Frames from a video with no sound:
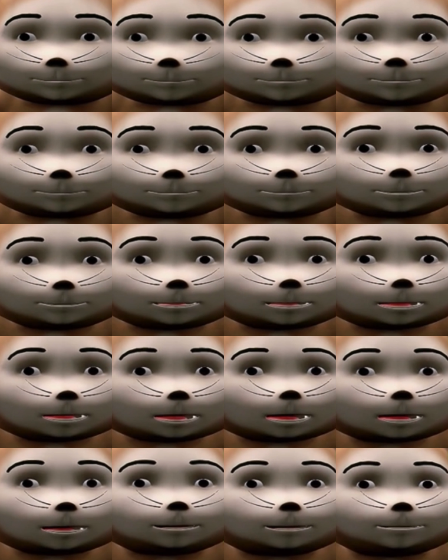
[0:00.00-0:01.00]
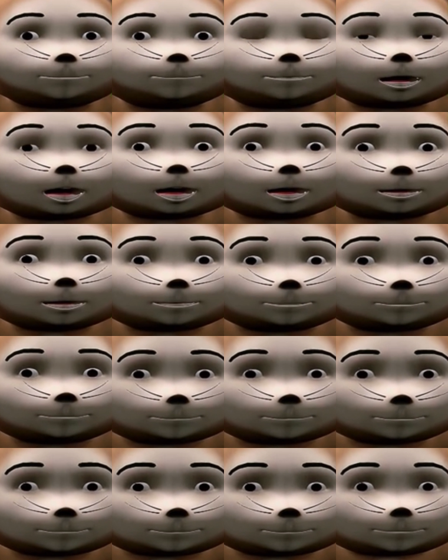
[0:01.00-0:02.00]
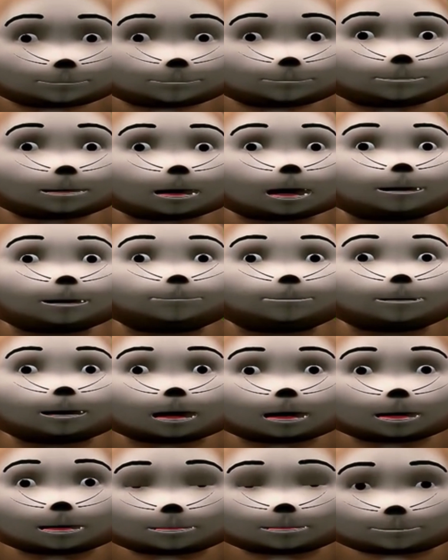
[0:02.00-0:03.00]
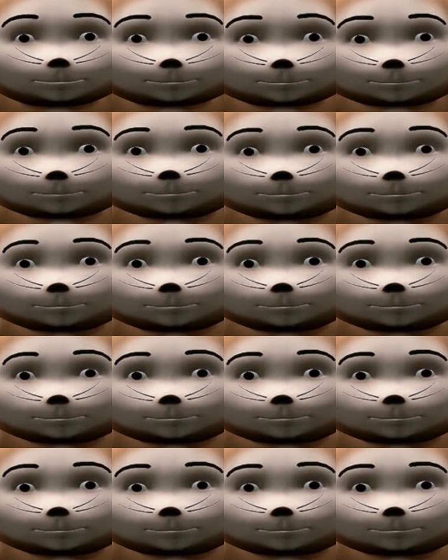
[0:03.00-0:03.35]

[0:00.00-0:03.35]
And flowers too. And Professor,